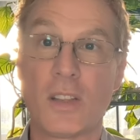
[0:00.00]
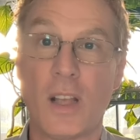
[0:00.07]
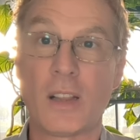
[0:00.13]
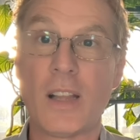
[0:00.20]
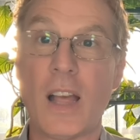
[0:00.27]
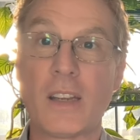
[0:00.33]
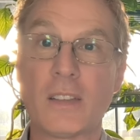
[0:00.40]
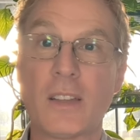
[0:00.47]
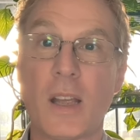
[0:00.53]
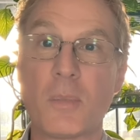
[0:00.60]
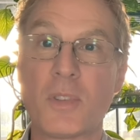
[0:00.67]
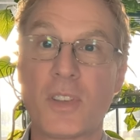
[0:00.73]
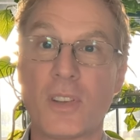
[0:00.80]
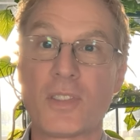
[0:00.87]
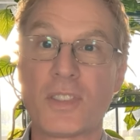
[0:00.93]
a lot of
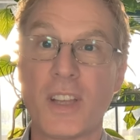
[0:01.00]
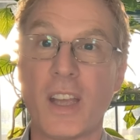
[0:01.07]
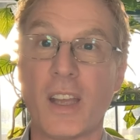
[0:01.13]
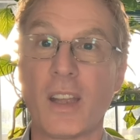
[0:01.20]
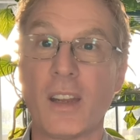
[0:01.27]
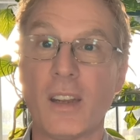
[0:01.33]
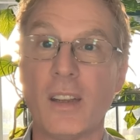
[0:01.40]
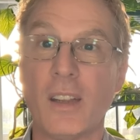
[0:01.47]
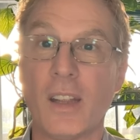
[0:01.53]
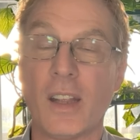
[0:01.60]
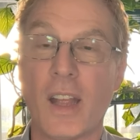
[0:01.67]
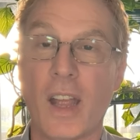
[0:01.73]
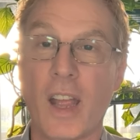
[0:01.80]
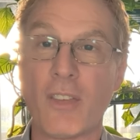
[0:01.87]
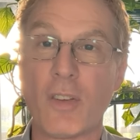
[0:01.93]
times they'll say it.
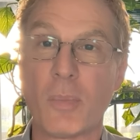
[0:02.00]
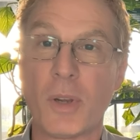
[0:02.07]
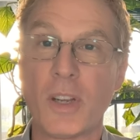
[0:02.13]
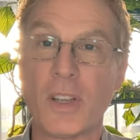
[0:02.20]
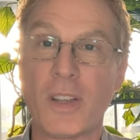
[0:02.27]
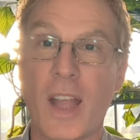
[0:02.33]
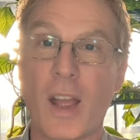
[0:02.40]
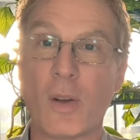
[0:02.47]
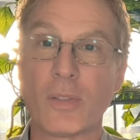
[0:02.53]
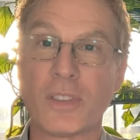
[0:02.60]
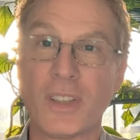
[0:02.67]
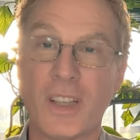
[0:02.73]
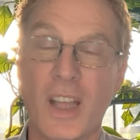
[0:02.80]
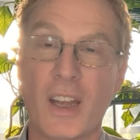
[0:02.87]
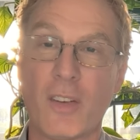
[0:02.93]
Everybody's out
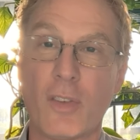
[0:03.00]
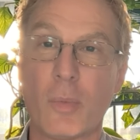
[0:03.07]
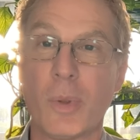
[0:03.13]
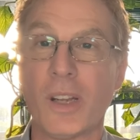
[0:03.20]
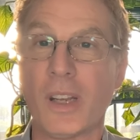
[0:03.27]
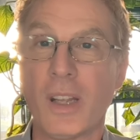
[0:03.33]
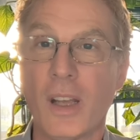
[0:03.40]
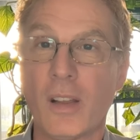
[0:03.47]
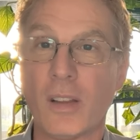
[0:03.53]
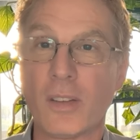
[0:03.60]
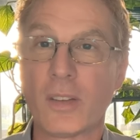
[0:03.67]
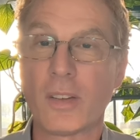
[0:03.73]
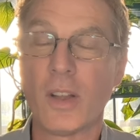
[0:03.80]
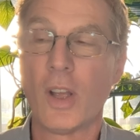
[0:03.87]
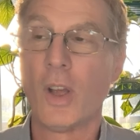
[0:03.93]
to get everybody
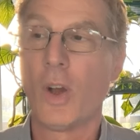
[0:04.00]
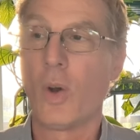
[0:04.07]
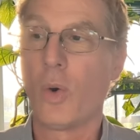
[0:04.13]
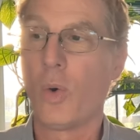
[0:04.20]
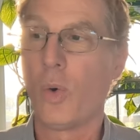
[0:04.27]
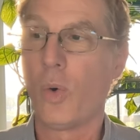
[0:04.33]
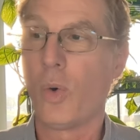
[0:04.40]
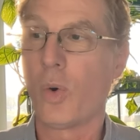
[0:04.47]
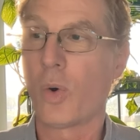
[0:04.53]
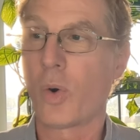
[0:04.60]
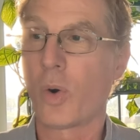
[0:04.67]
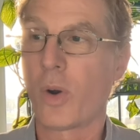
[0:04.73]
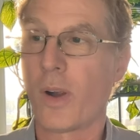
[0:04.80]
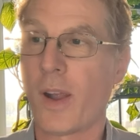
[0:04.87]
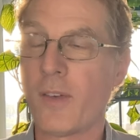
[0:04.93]
else,
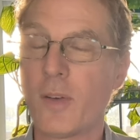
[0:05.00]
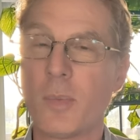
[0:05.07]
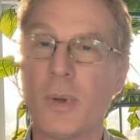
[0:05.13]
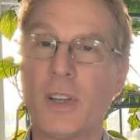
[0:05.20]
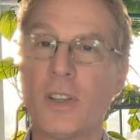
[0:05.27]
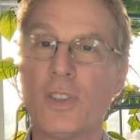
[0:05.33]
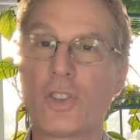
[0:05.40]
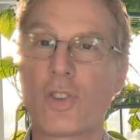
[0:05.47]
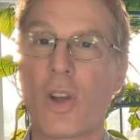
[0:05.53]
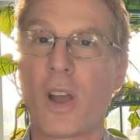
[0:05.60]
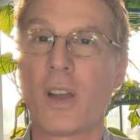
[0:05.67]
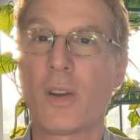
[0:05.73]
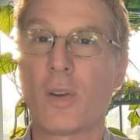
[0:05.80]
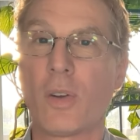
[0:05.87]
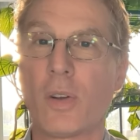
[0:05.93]
or everybody's
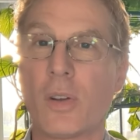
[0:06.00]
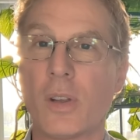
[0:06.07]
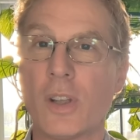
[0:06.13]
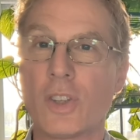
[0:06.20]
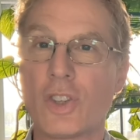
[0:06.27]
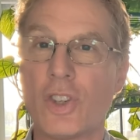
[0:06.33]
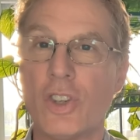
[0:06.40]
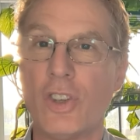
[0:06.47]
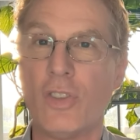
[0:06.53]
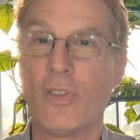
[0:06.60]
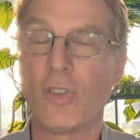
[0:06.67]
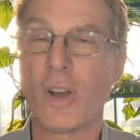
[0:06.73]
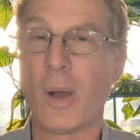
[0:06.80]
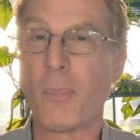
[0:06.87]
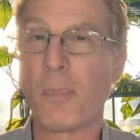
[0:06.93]
trying to
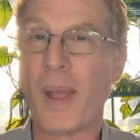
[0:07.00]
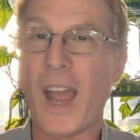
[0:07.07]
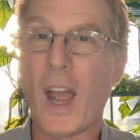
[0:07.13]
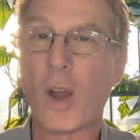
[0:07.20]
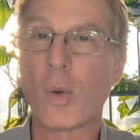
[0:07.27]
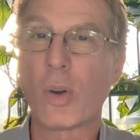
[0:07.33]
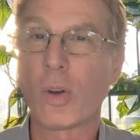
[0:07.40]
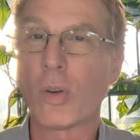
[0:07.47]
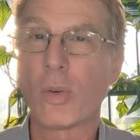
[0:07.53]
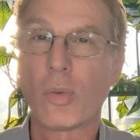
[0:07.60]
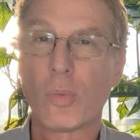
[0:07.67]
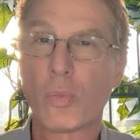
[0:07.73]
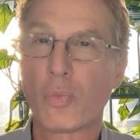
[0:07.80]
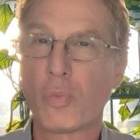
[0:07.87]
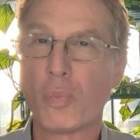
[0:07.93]
achieve a power
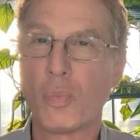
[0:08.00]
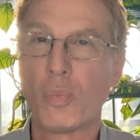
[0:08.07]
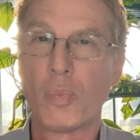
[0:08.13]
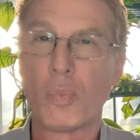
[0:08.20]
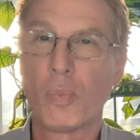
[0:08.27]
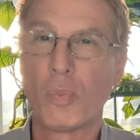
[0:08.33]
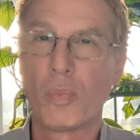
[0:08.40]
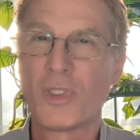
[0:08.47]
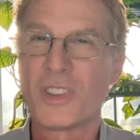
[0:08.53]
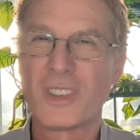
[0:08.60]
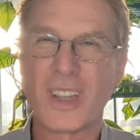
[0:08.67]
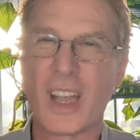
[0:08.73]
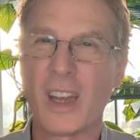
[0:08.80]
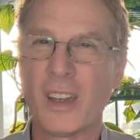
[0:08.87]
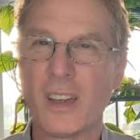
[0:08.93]

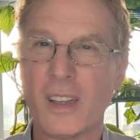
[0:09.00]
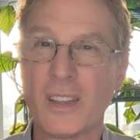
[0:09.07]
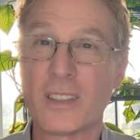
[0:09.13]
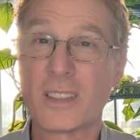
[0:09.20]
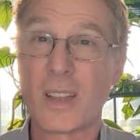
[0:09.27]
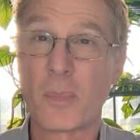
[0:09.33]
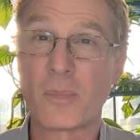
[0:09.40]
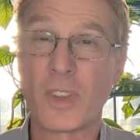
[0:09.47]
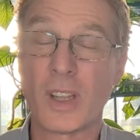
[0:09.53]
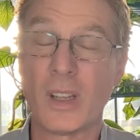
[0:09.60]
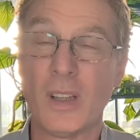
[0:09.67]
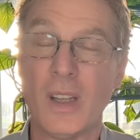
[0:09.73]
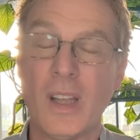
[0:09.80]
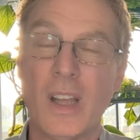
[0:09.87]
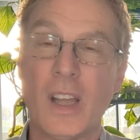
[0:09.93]
standing in
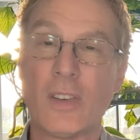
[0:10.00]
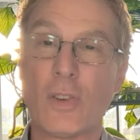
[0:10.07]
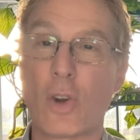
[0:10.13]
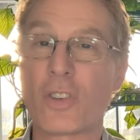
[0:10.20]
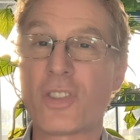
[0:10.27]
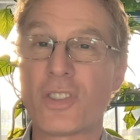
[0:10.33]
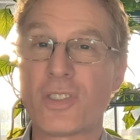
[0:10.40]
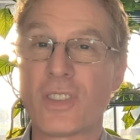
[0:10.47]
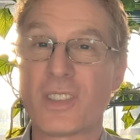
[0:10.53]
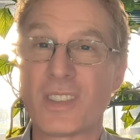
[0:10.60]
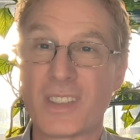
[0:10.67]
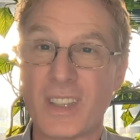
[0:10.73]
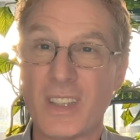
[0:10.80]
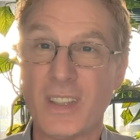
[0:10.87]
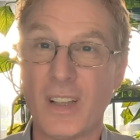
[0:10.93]
something. Narcissists
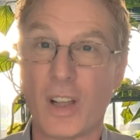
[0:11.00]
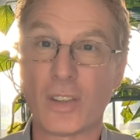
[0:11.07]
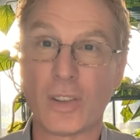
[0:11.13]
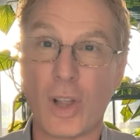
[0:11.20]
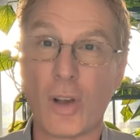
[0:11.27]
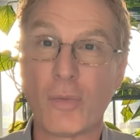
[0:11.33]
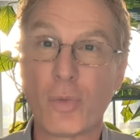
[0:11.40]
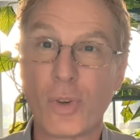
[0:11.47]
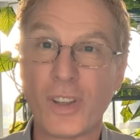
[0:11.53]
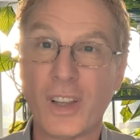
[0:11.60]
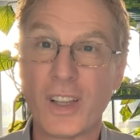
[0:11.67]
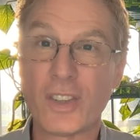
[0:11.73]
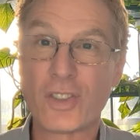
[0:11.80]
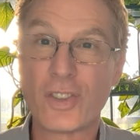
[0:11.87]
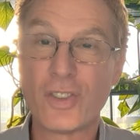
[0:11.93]
see a love
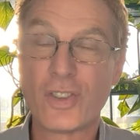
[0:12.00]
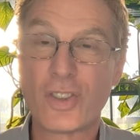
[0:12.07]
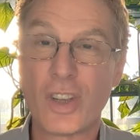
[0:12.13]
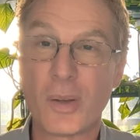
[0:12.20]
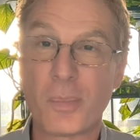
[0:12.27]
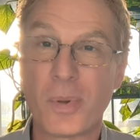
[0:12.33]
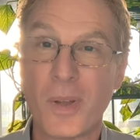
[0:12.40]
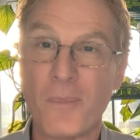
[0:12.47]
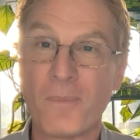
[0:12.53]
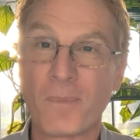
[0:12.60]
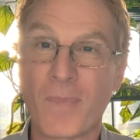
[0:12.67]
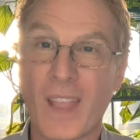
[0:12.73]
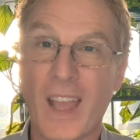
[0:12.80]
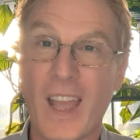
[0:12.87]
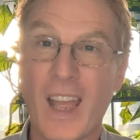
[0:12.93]
relationship
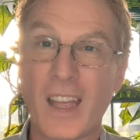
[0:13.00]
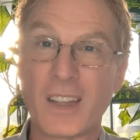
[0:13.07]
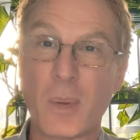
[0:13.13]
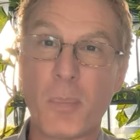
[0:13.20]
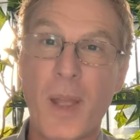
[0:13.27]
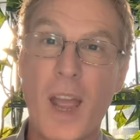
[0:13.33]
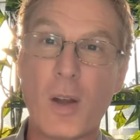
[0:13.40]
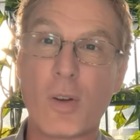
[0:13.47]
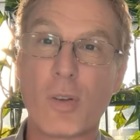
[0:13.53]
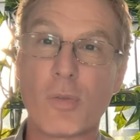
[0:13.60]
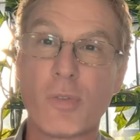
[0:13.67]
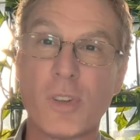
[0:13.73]
as a power